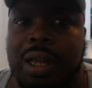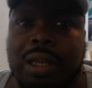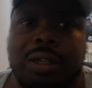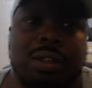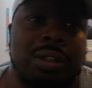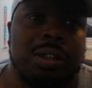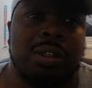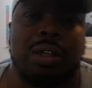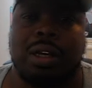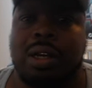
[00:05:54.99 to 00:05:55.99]
Like,
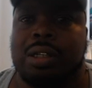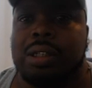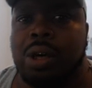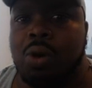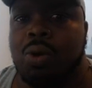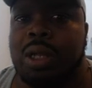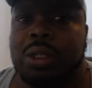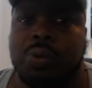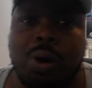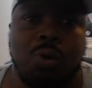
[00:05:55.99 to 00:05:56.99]
let's go,
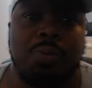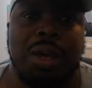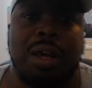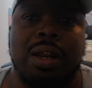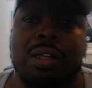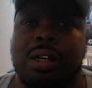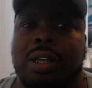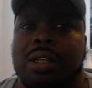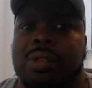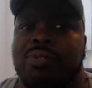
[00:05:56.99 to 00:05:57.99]
let's grow, man. Let's
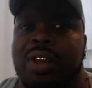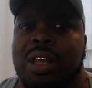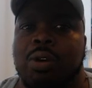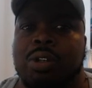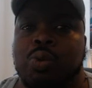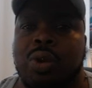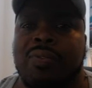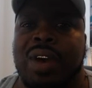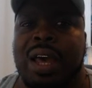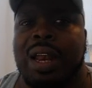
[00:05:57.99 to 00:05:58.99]
get this video to
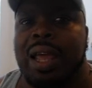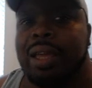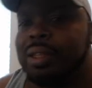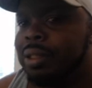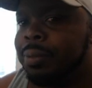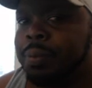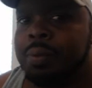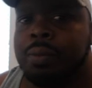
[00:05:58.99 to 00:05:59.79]
25 likes.